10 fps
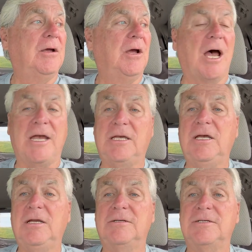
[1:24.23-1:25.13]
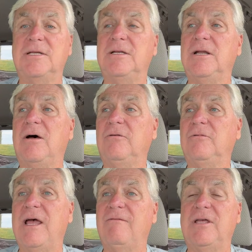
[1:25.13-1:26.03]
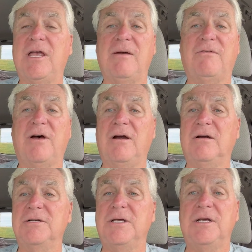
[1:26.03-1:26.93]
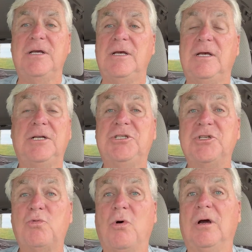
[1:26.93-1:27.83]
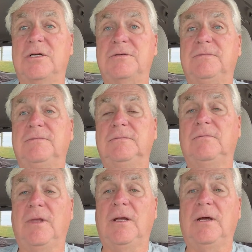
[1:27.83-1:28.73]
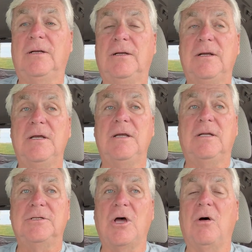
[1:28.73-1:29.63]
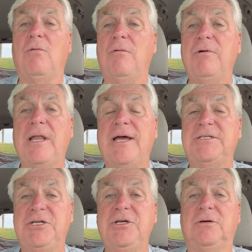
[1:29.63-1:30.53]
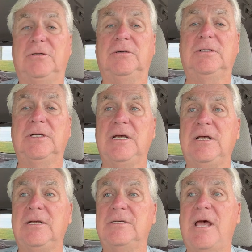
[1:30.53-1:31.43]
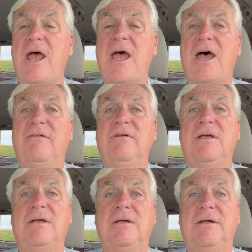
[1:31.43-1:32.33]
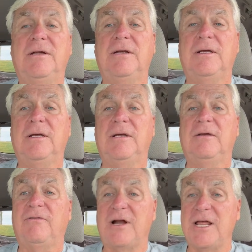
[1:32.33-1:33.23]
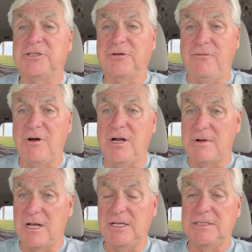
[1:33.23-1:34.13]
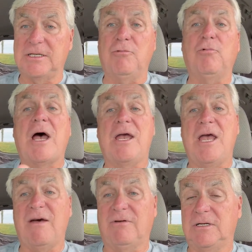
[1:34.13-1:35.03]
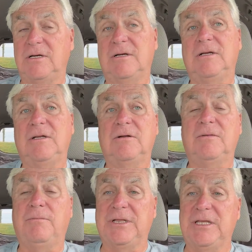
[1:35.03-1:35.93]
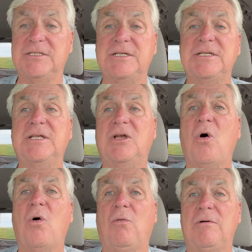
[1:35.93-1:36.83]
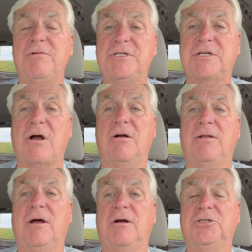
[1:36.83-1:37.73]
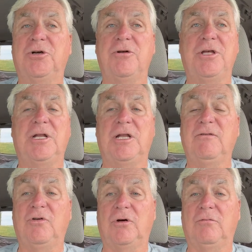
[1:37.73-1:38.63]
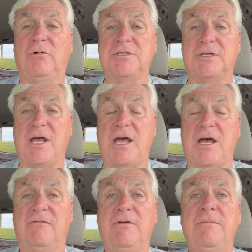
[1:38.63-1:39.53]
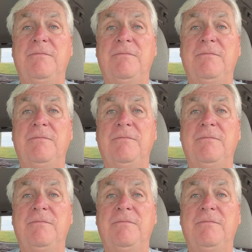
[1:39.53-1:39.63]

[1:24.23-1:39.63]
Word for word: hiking, sitting out, having campfires. It just works. So what we'd like to do is have financial freedom. Now this, I, I have it, you know, but this is the goal when we started our journey in Live Good was to have